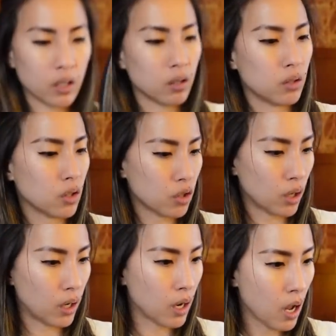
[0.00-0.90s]

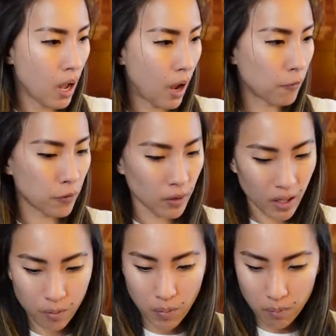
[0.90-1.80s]
condition. I feel
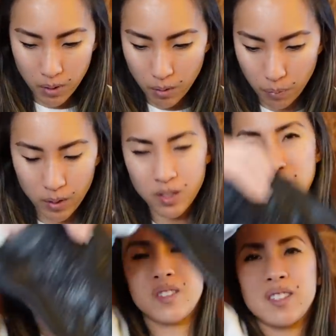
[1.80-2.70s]
like maybe the
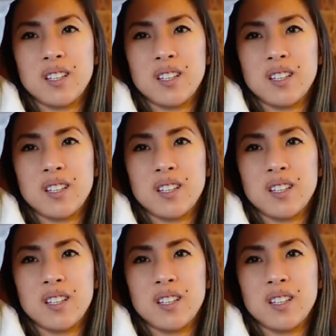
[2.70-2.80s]
person just